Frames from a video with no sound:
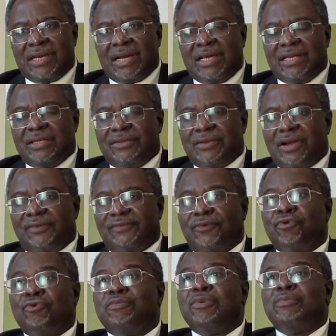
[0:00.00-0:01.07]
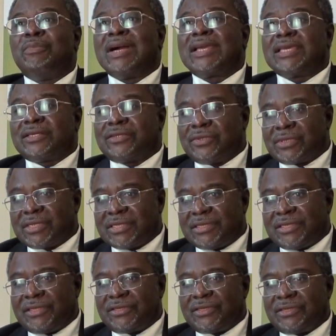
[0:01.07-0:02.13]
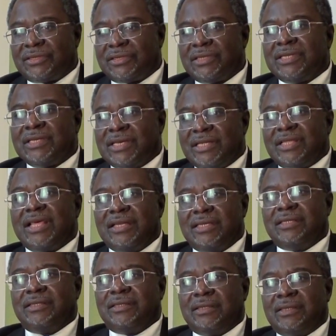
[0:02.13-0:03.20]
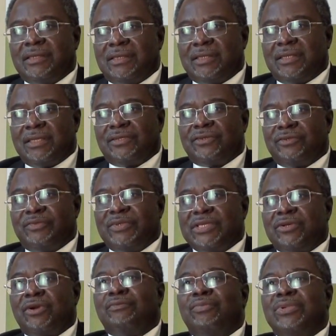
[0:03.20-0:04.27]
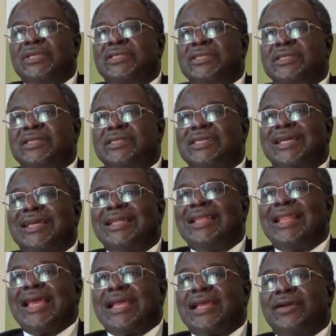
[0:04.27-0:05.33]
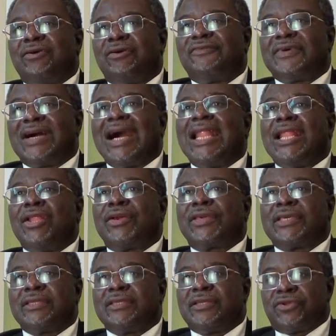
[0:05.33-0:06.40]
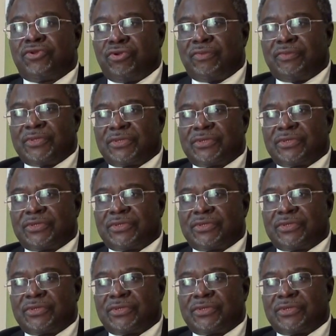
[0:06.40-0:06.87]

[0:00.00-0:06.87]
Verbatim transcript: and you have open market orientation, then it will be completing the second leg of unlocking the renewables.